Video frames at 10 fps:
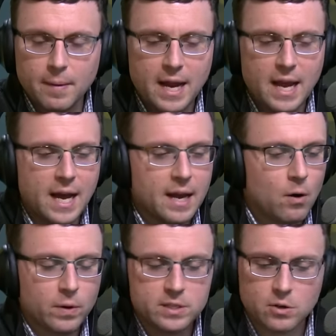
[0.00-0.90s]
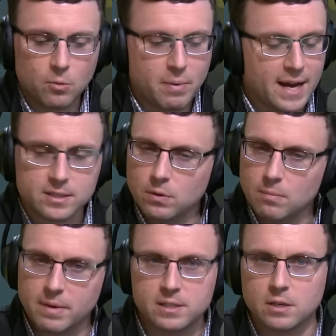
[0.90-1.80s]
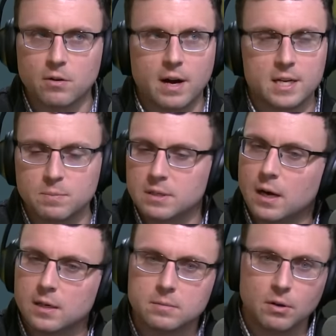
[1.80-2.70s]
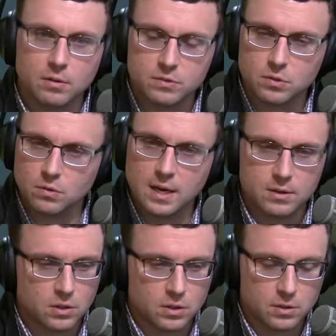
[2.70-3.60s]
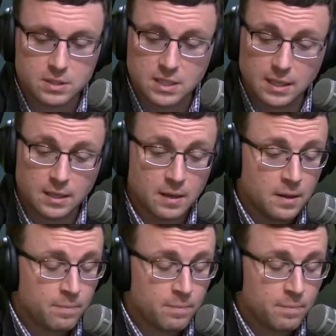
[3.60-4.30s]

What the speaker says: I always go back to what Mason Crosby talked about of 2013.